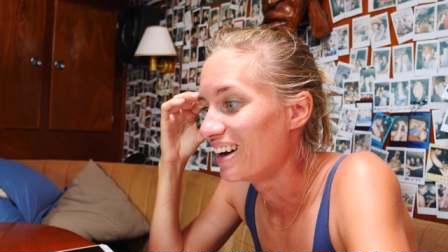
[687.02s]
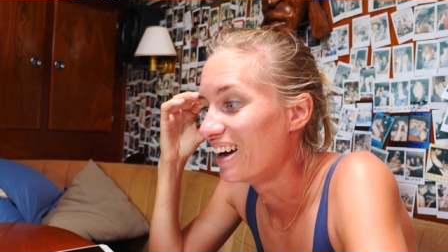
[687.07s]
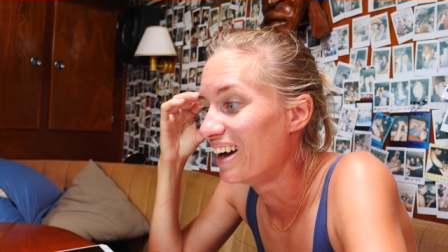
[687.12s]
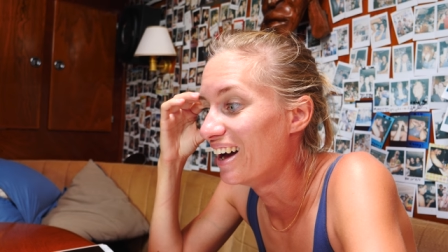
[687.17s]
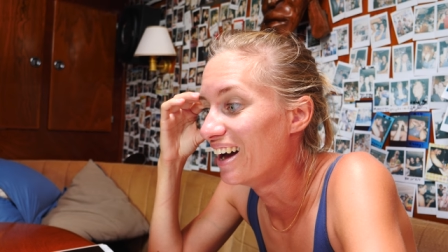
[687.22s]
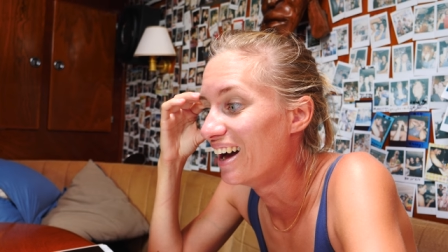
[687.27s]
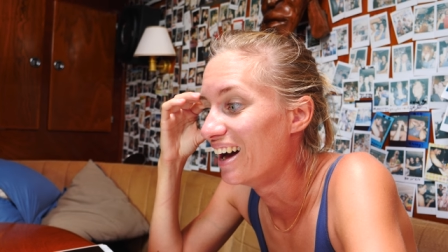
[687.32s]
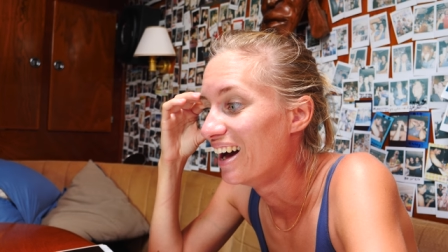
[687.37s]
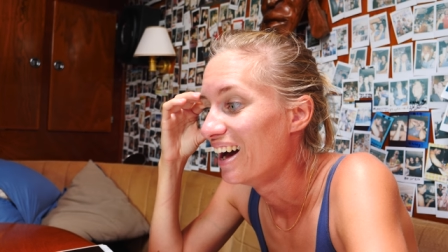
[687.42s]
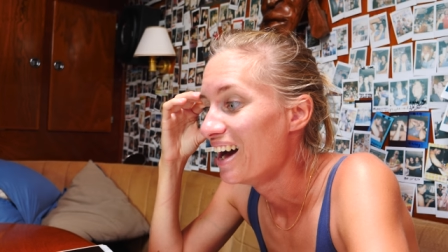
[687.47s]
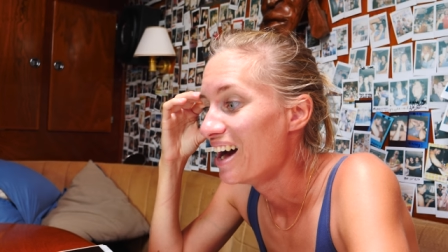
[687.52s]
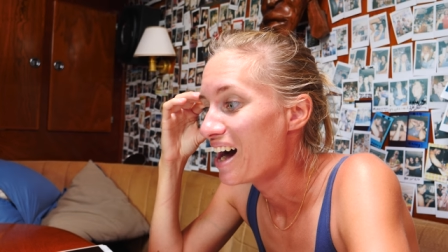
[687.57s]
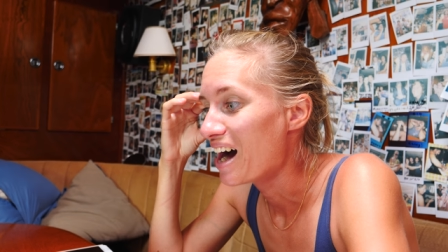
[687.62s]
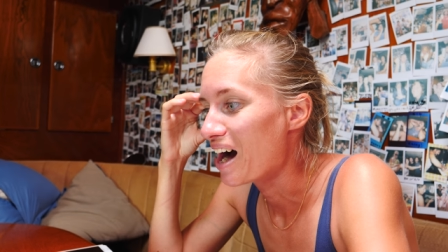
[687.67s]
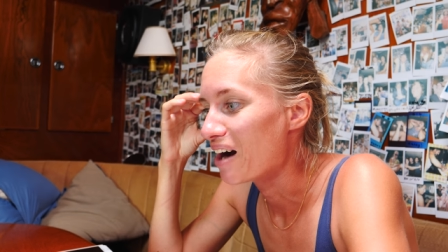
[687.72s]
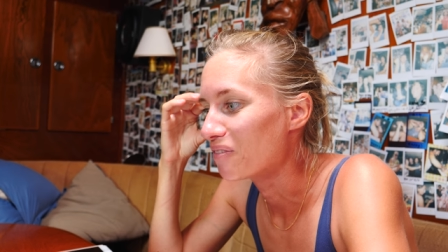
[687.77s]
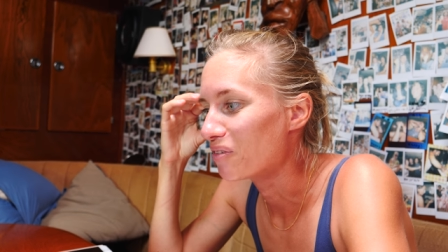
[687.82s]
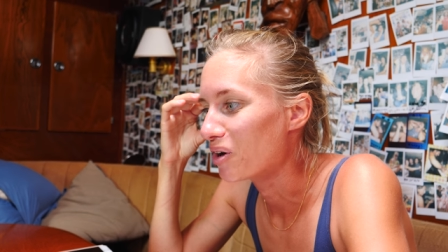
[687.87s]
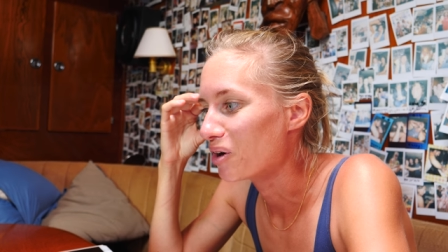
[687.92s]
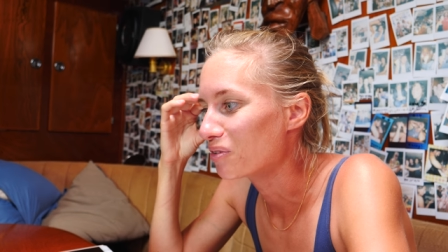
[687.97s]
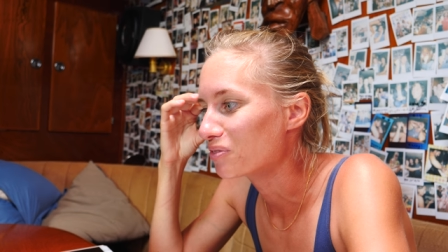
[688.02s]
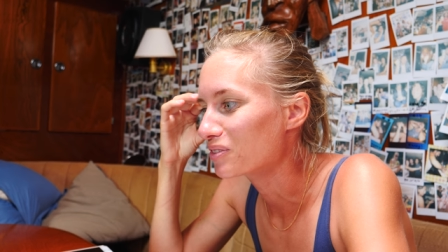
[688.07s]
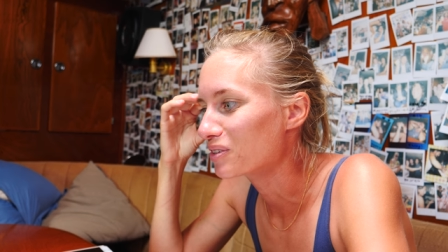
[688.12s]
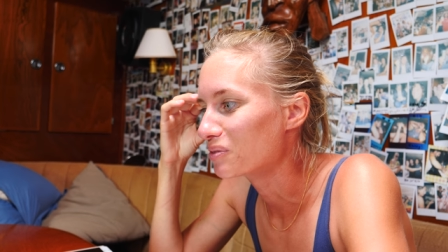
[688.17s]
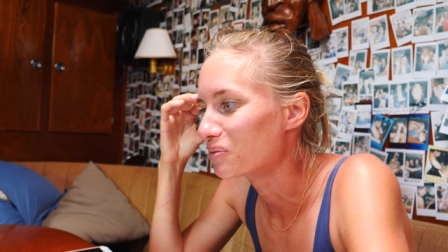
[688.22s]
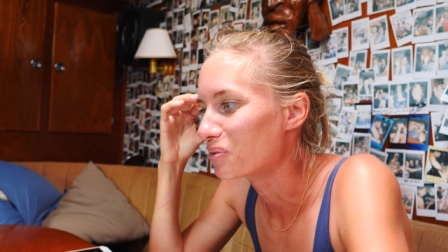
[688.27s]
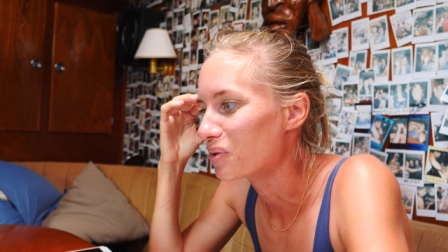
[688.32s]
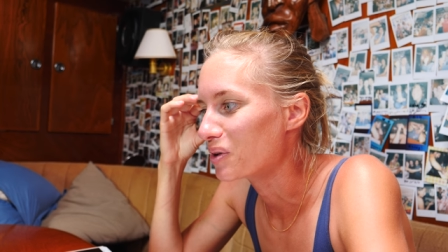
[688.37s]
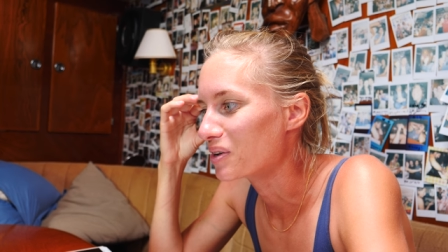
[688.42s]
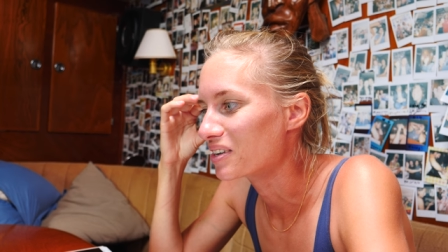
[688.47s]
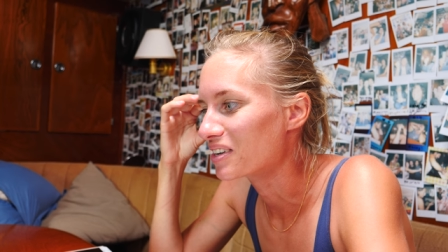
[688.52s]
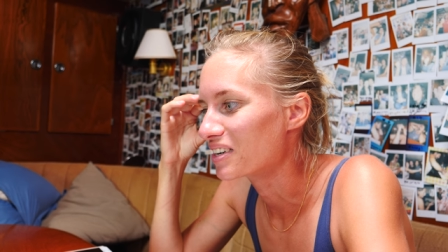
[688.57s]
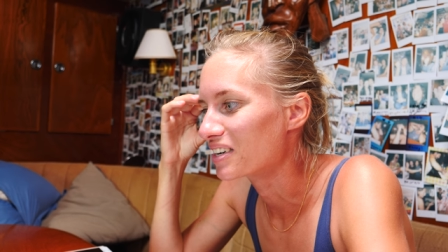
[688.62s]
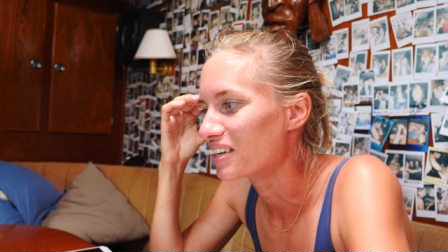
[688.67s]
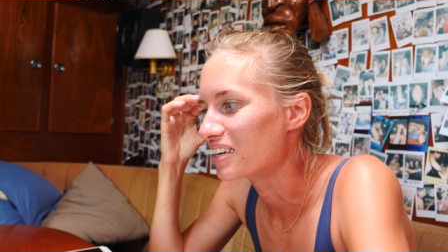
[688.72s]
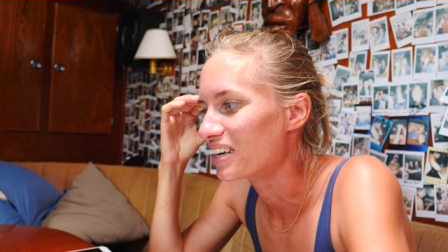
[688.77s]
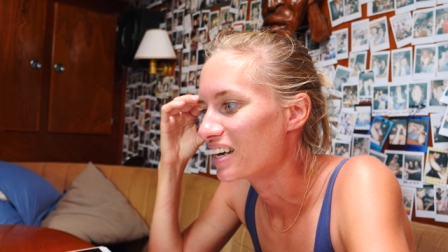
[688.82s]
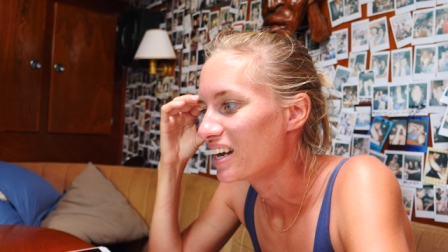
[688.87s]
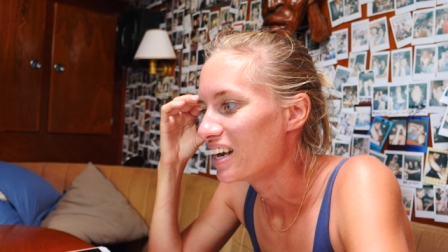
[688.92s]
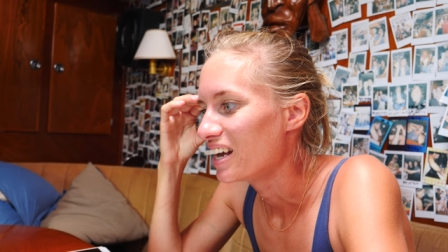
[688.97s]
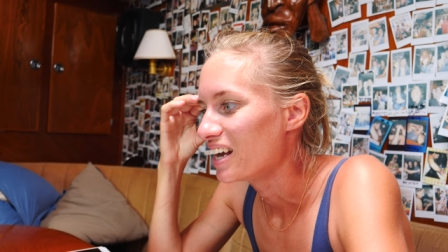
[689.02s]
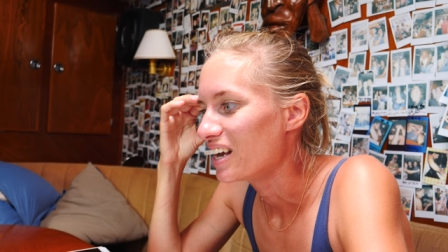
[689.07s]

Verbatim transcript: I've often wondered